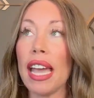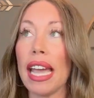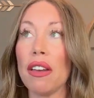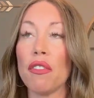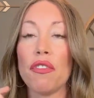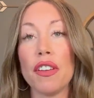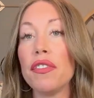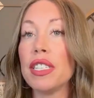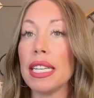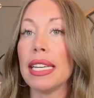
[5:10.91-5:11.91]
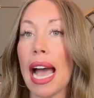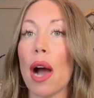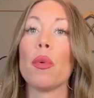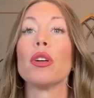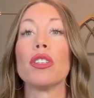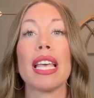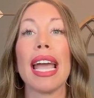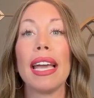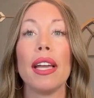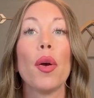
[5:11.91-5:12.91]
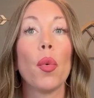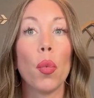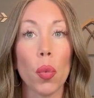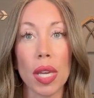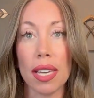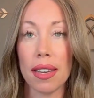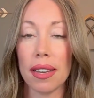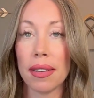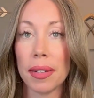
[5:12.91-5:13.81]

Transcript: and 15 hours a week.